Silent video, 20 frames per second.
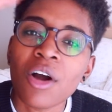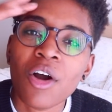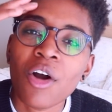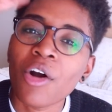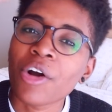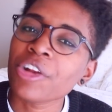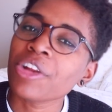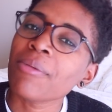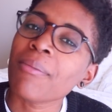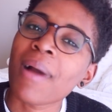
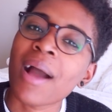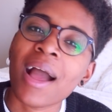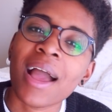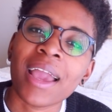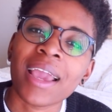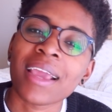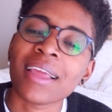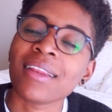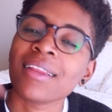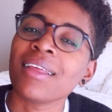on your
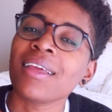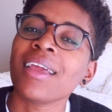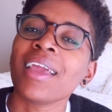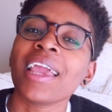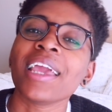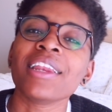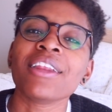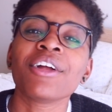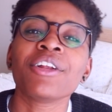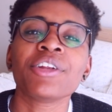mind
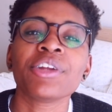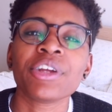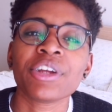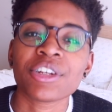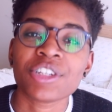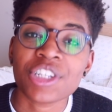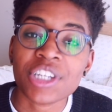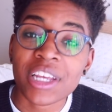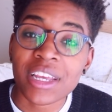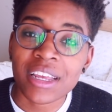and under
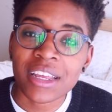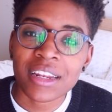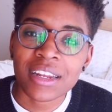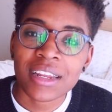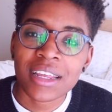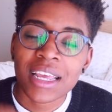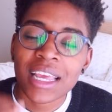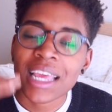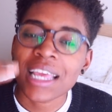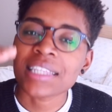your chin.
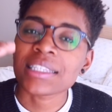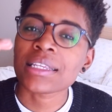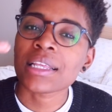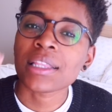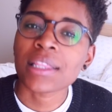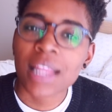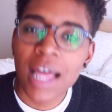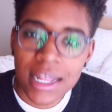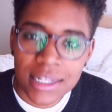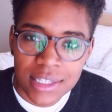It's a
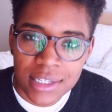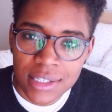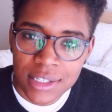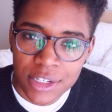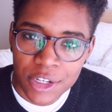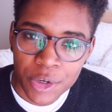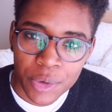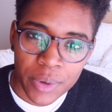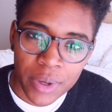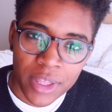lot to
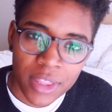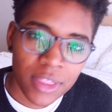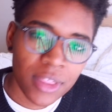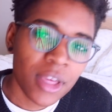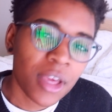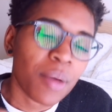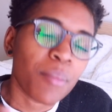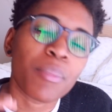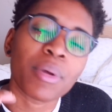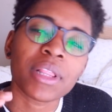deal with,
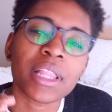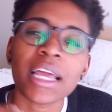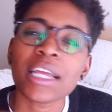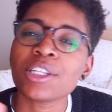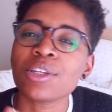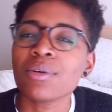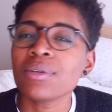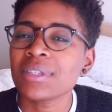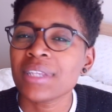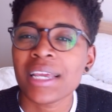but
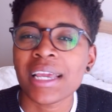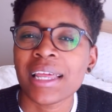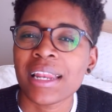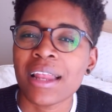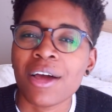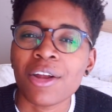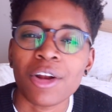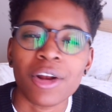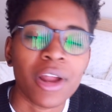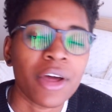like don't take it
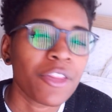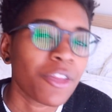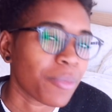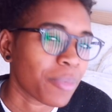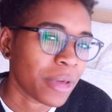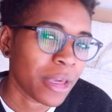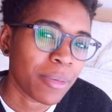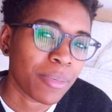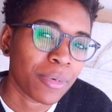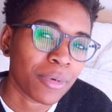out on other
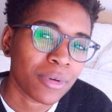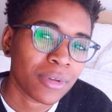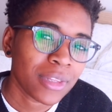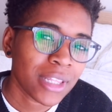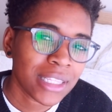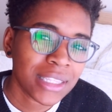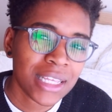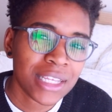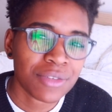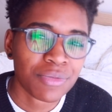people.
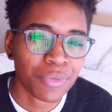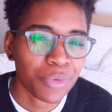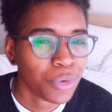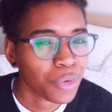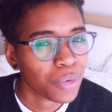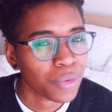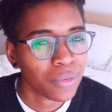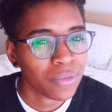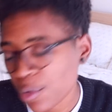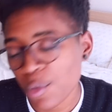Like that's
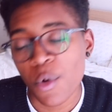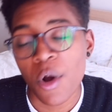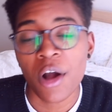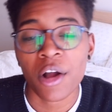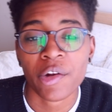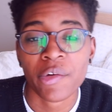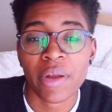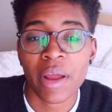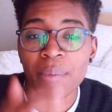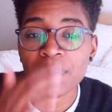rude,
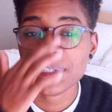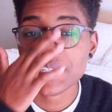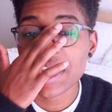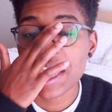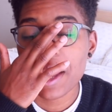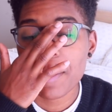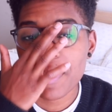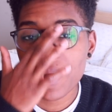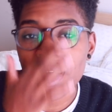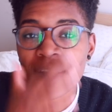walking around with
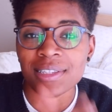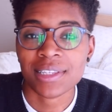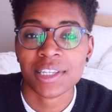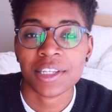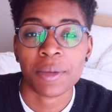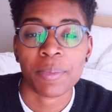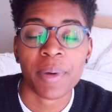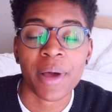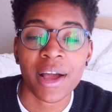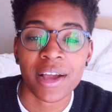tampons
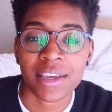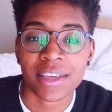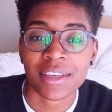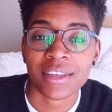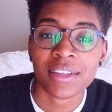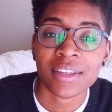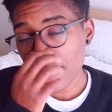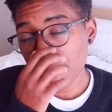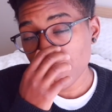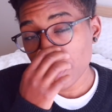in your
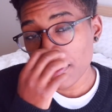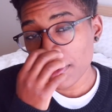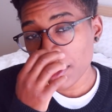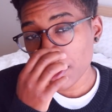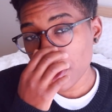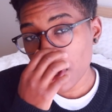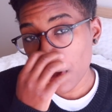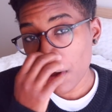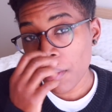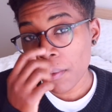pocket. I think I'm
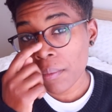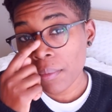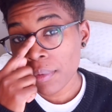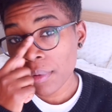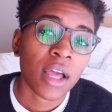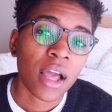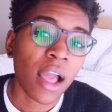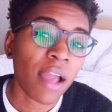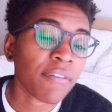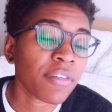gonna go.
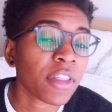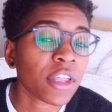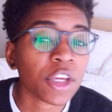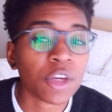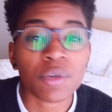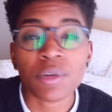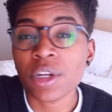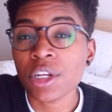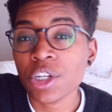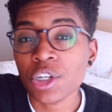I feel like
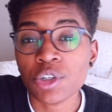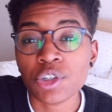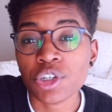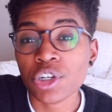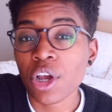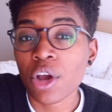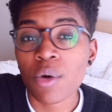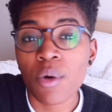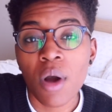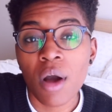you should
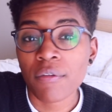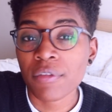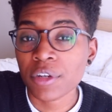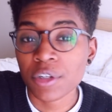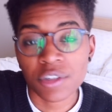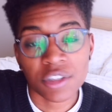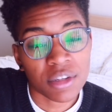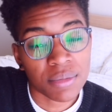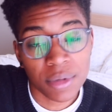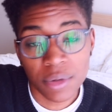go off and
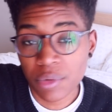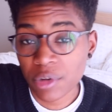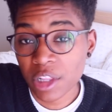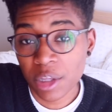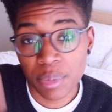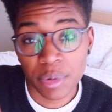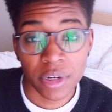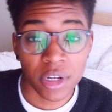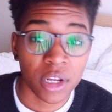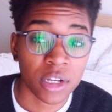do something
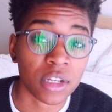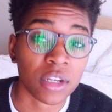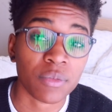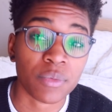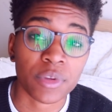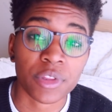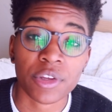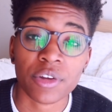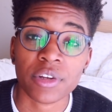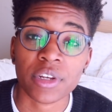really productive
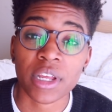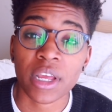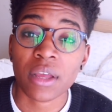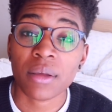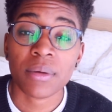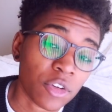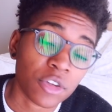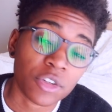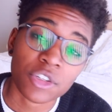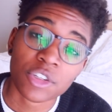with your
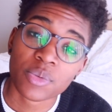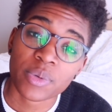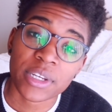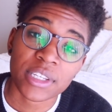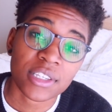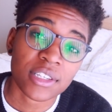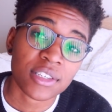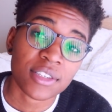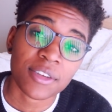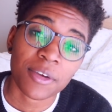day. You just
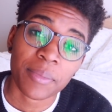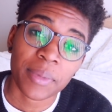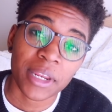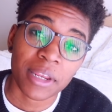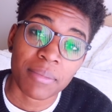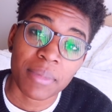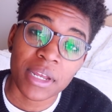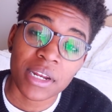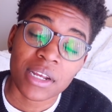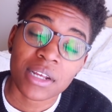wasted so
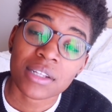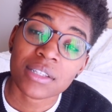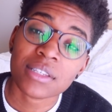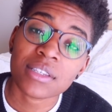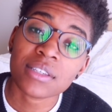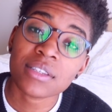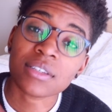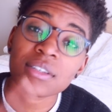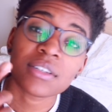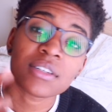many
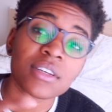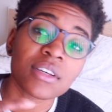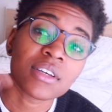minutes